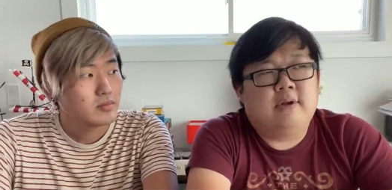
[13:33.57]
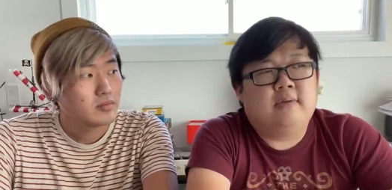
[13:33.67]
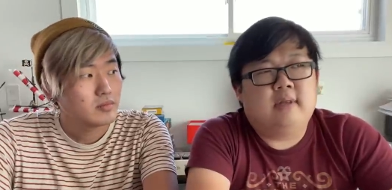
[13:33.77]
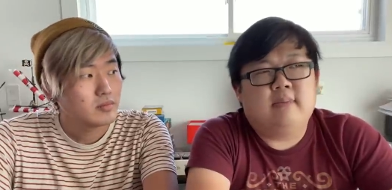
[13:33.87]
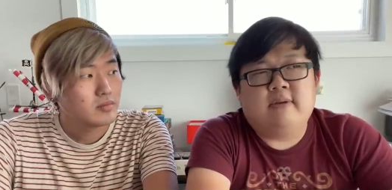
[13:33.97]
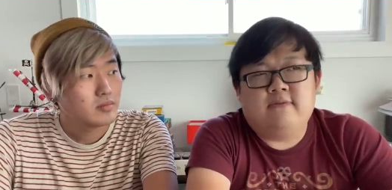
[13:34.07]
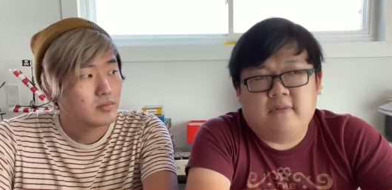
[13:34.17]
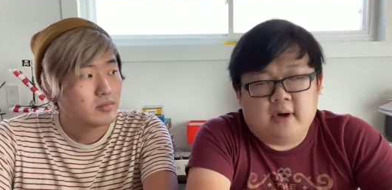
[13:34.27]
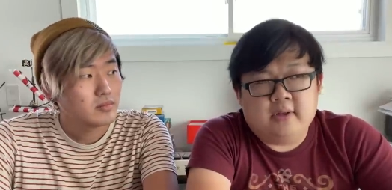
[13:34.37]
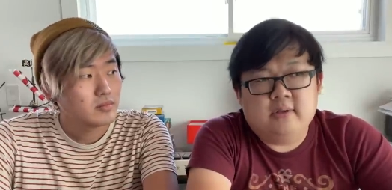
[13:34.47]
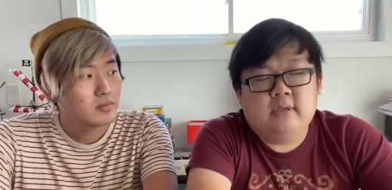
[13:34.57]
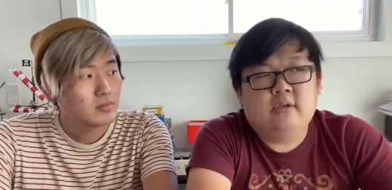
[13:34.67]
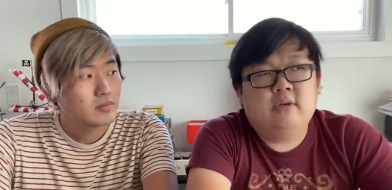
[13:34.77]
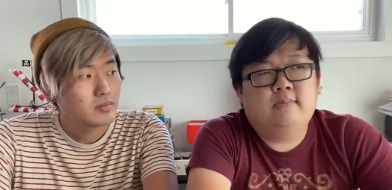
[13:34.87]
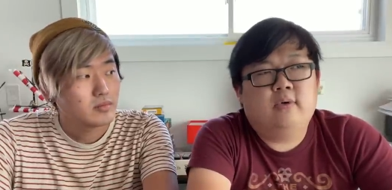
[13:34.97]
Speaker 1: It'd be fun to do
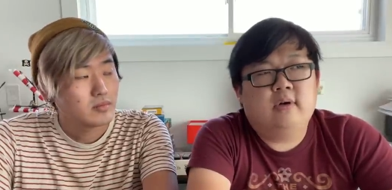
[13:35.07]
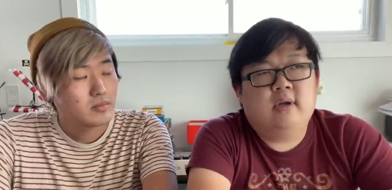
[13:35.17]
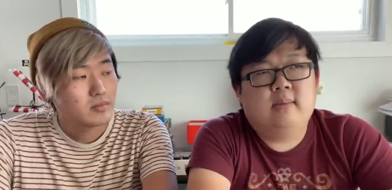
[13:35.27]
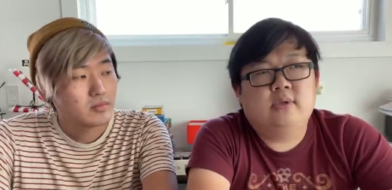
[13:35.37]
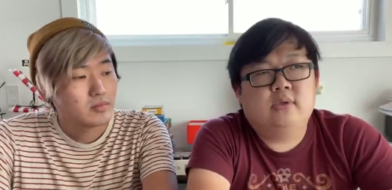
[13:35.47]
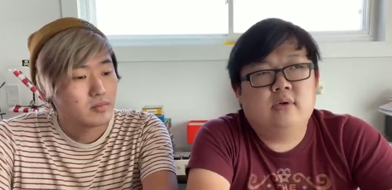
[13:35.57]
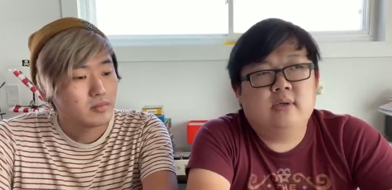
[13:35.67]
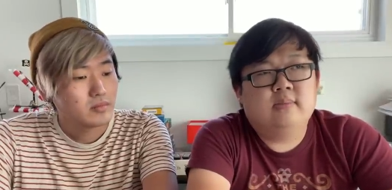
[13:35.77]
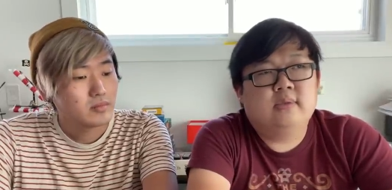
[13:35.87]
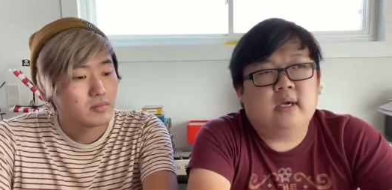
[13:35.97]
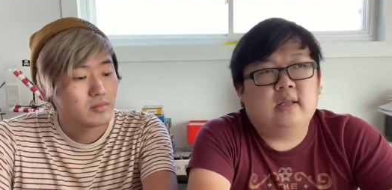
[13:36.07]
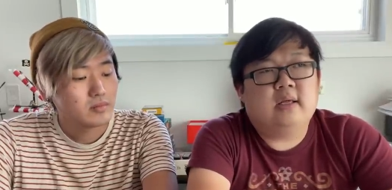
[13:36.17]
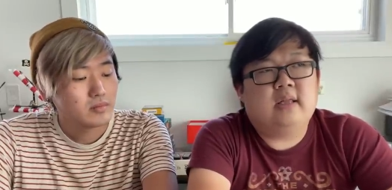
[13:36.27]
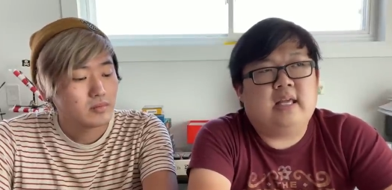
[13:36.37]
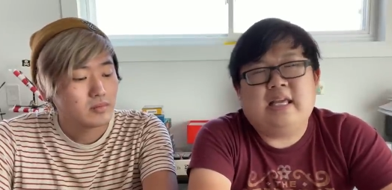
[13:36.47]
board game streams. I think the
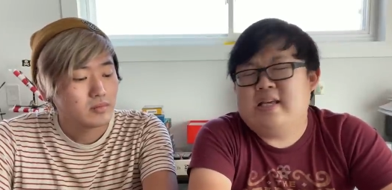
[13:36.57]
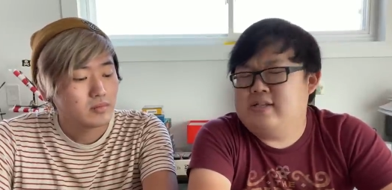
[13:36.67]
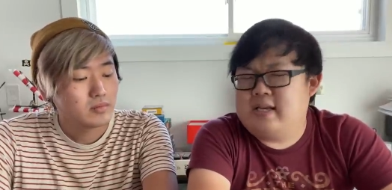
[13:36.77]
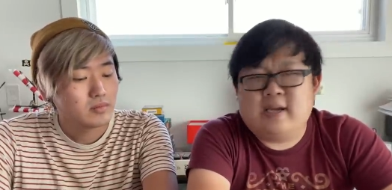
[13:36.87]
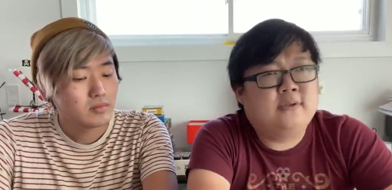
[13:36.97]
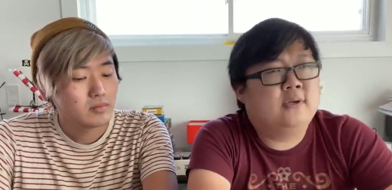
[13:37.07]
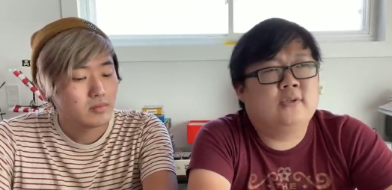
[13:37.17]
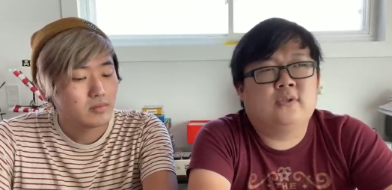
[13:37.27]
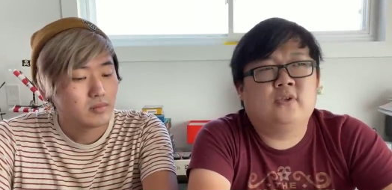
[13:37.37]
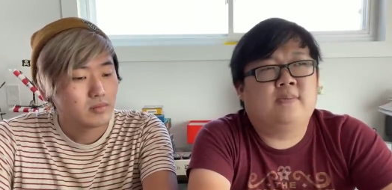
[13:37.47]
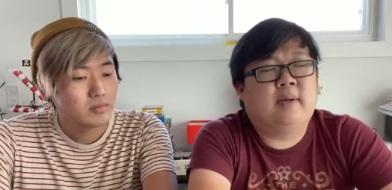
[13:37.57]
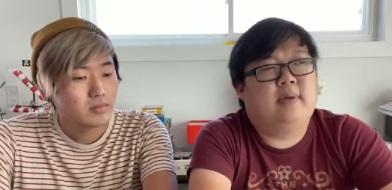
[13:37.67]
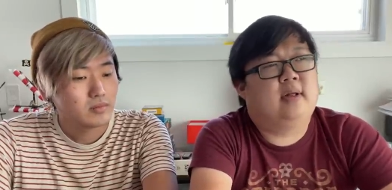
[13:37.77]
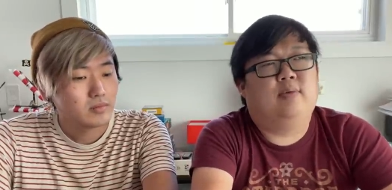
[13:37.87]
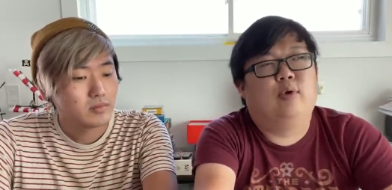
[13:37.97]
easy answers are some. I'm looking.
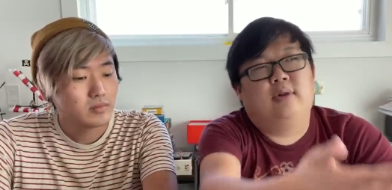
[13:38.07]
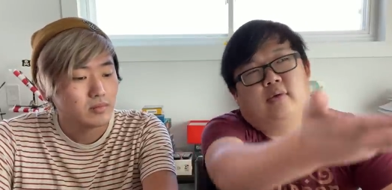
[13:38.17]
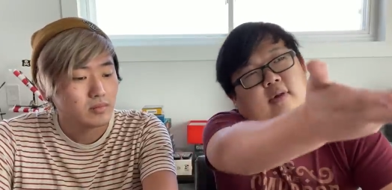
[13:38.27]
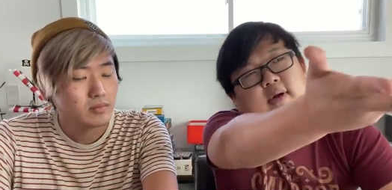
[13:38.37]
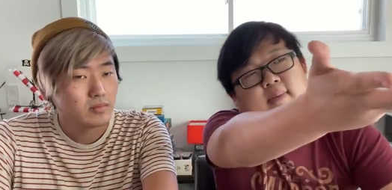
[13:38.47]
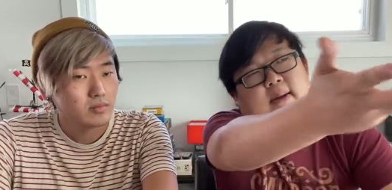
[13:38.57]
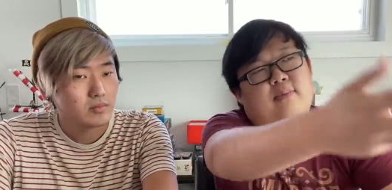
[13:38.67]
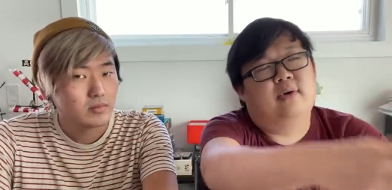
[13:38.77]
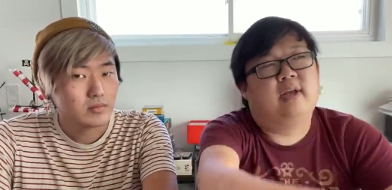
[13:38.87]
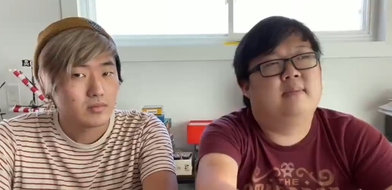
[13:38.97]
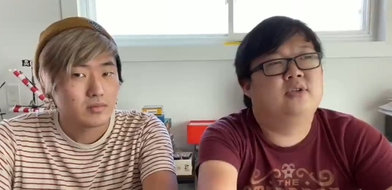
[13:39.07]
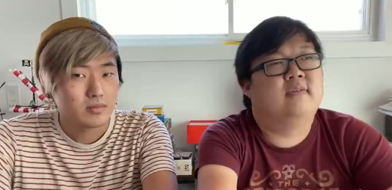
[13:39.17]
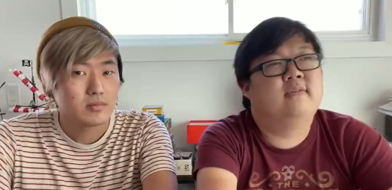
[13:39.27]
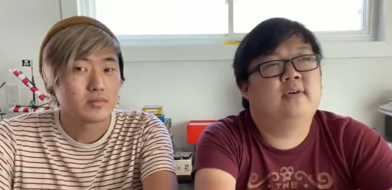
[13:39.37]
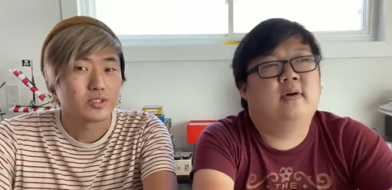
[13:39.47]
We're literally looking at my board game shelf over
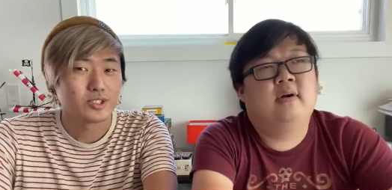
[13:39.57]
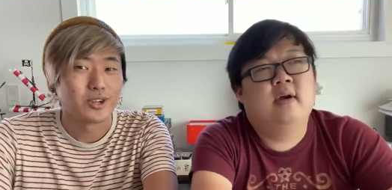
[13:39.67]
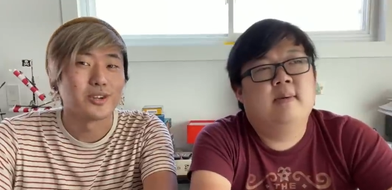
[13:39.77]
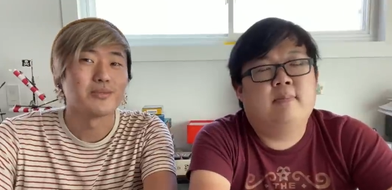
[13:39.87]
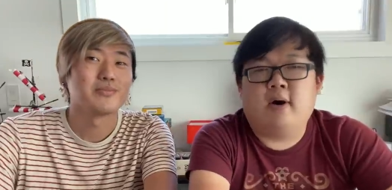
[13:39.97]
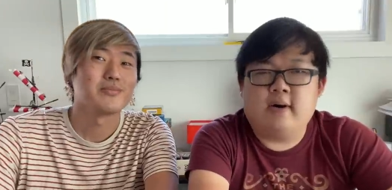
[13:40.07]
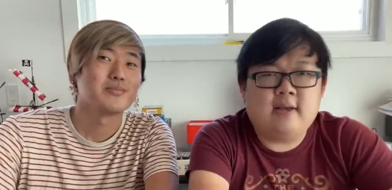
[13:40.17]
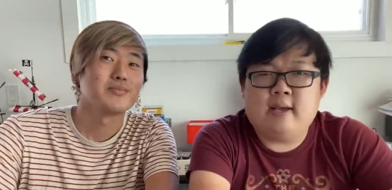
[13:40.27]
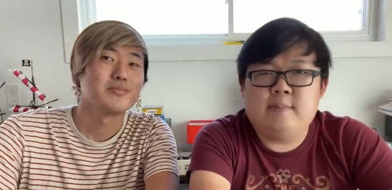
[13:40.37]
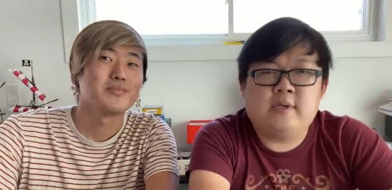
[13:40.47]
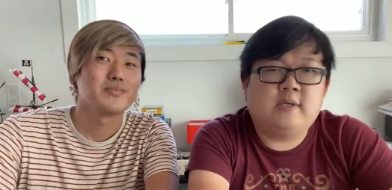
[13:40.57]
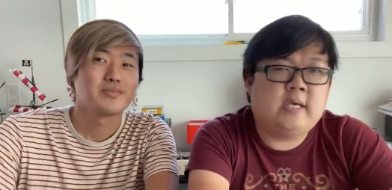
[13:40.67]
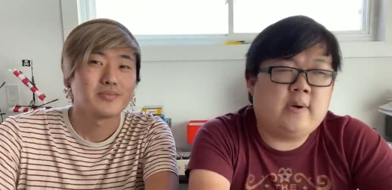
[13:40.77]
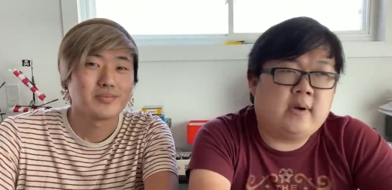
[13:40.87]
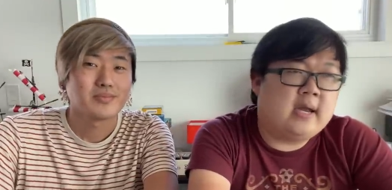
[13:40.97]
here. Sure. Party games like
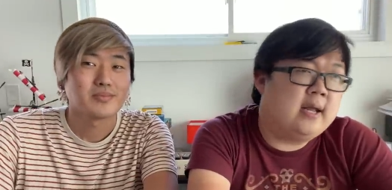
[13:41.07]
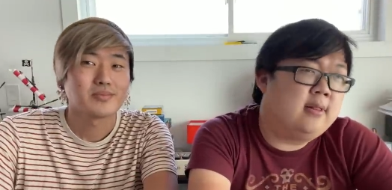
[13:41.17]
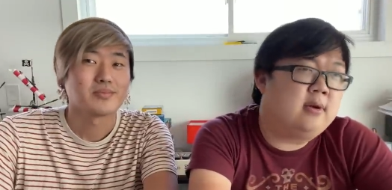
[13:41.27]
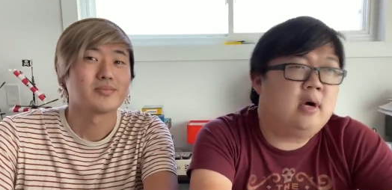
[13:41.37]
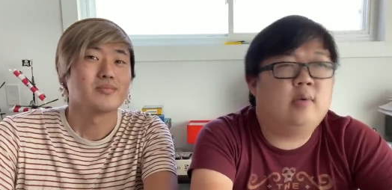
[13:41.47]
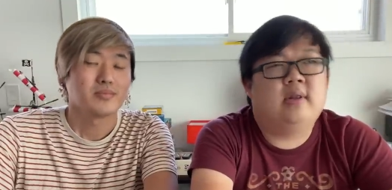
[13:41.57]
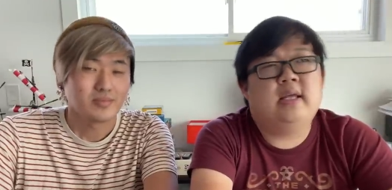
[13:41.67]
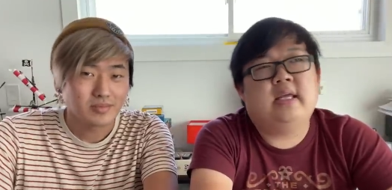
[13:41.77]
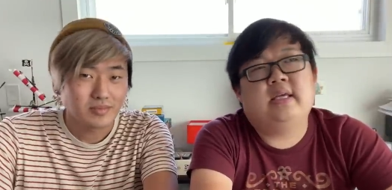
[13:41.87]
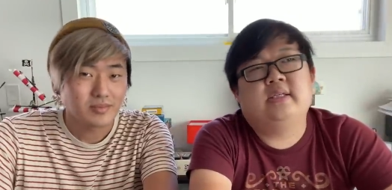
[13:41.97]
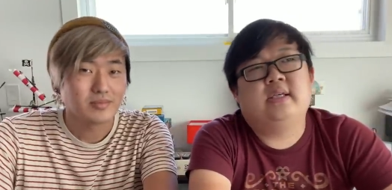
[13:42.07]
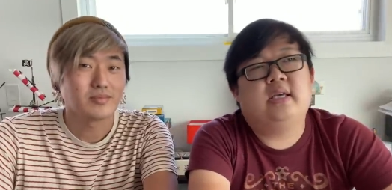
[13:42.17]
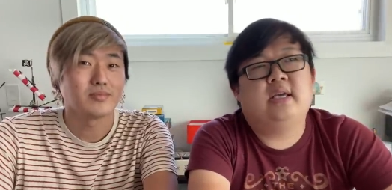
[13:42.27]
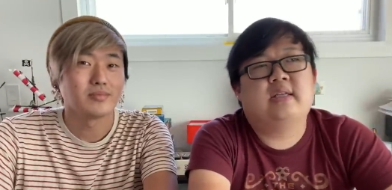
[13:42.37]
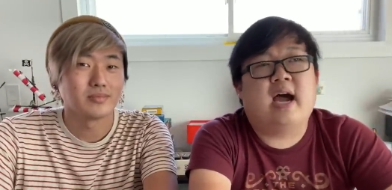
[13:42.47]
Secret Hitler are really easy.
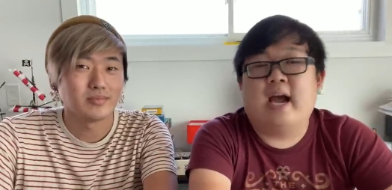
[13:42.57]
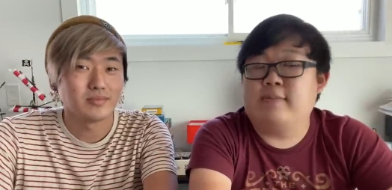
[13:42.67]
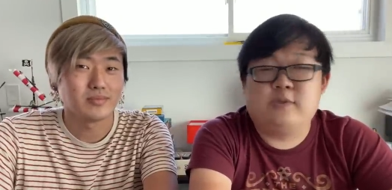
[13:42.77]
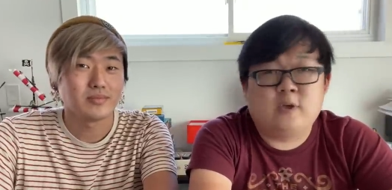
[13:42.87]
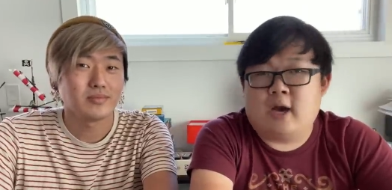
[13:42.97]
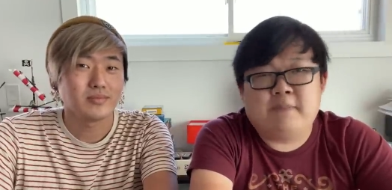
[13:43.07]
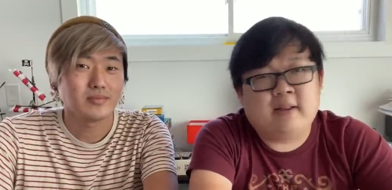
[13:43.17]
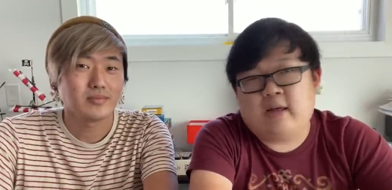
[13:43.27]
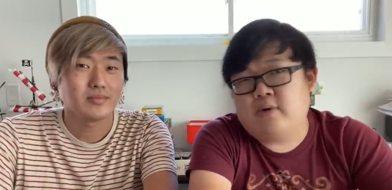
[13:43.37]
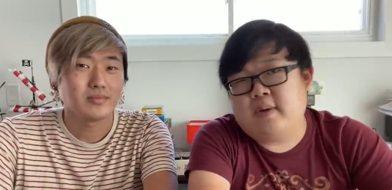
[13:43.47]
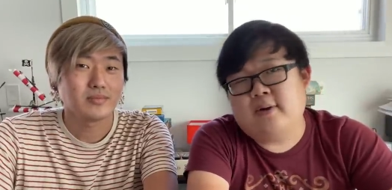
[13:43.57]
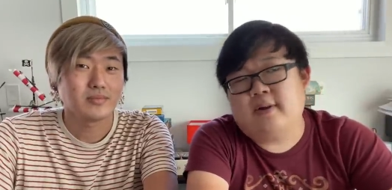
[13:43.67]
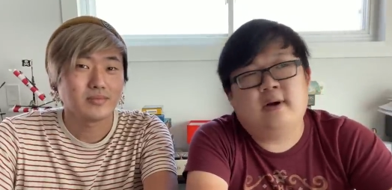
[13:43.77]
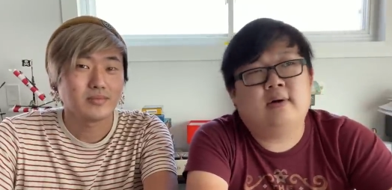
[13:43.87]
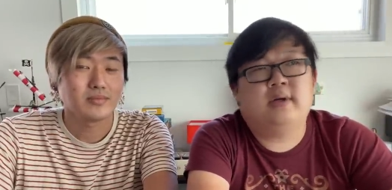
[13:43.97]
Times Up, I think, would be
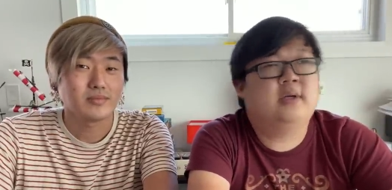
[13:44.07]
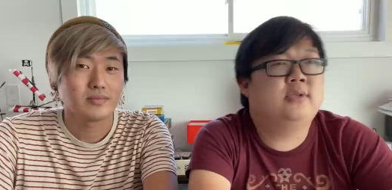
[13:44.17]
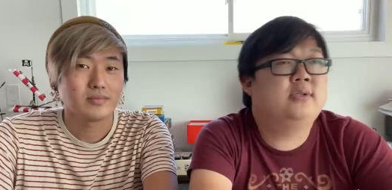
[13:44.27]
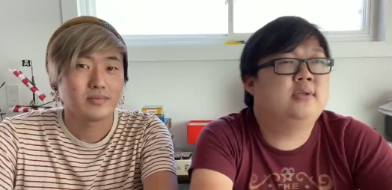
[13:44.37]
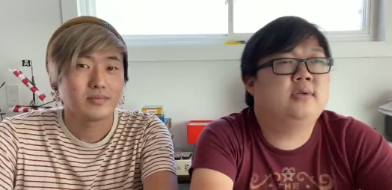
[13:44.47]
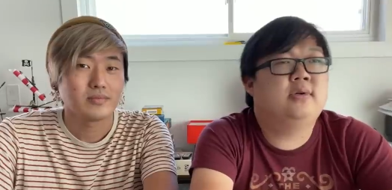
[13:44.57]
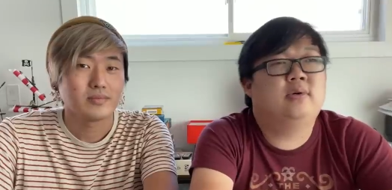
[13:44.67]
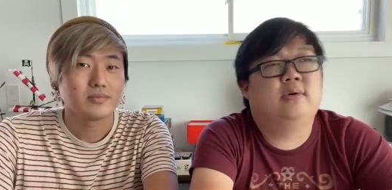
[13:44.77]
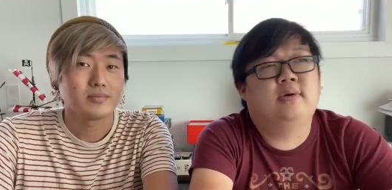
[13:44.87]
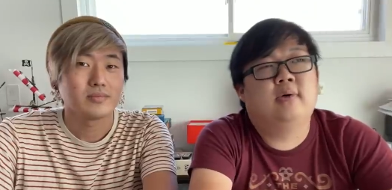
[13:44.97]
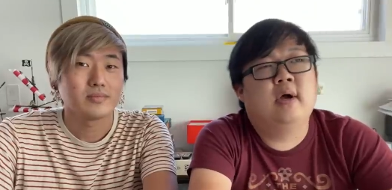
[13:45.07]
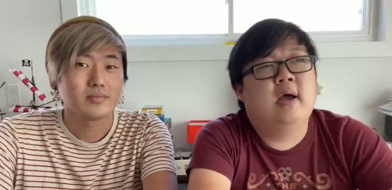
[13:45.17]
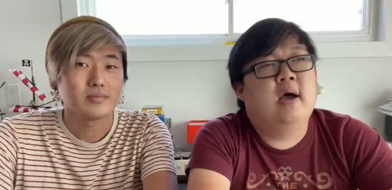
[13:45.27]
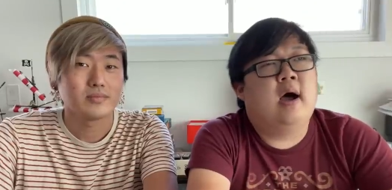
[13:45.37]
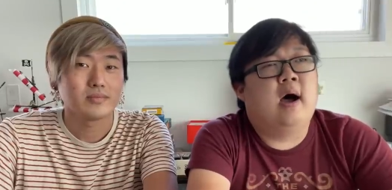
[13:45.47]
hilarious to do.
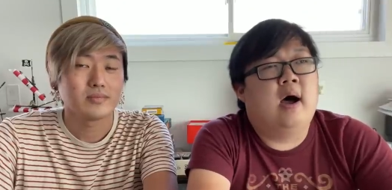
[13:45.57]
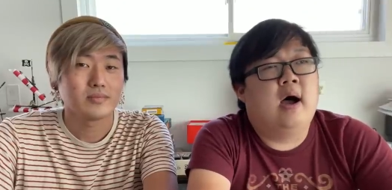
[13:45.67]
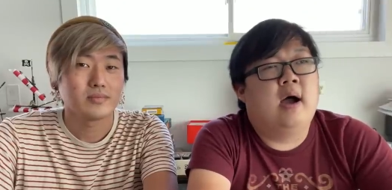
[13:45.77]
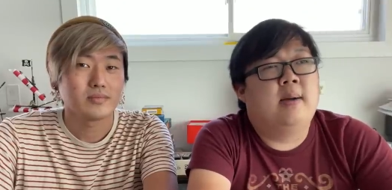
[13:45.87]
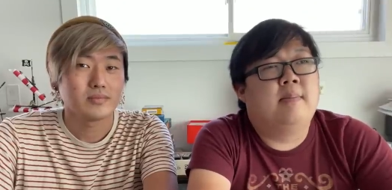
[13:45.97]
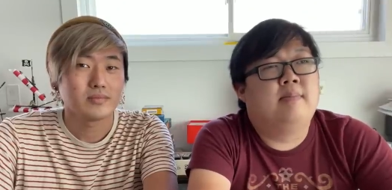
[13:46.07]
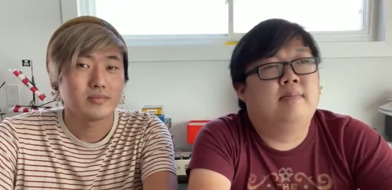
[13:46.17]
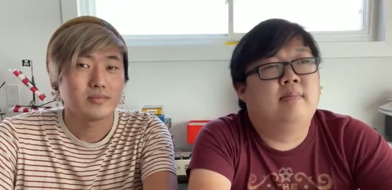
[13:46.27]
Um,